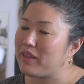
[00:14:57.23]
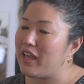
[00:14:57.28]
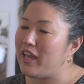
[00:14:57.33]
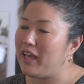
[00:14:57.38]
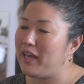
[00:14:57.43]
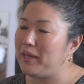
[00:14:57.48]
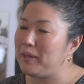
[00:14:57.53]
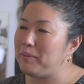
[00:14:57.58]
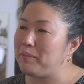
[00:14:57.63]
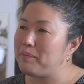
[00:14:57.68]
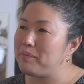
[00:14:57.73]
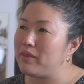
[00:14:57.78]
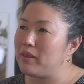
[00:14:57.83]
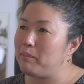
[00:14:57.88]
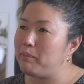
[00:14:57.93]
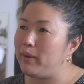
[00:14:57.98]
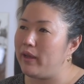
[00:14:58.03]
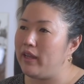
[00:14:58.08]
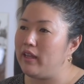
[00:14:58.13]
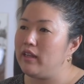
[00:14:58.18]

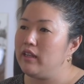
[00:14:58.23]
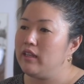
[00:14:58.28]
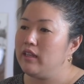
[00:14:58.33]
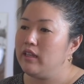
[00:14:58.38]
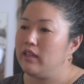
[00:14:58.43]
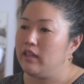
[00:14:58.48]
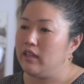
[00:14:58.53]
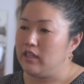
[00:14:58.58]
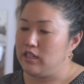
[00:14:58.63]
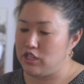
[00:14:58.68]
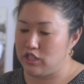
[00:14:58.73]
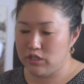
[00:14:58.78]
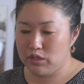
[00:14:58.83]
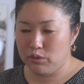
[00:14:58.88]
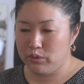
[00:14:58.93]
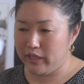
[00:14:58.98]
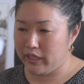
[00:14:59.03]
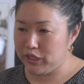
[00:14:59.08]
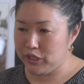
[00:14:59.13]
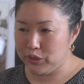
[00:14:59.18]
But just a
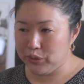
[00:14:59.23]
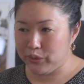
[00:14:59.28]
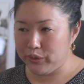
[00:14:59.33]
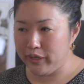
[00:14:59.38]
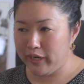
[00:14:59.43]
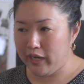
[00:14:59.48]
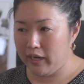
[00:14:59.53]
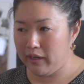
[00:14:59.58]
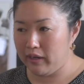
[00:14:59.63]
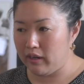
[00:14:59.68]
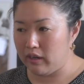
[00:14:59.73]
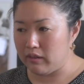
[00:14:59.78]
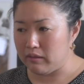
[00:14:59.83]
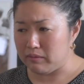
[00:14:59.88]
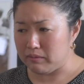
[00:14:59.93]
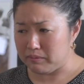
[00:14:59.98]
quick story.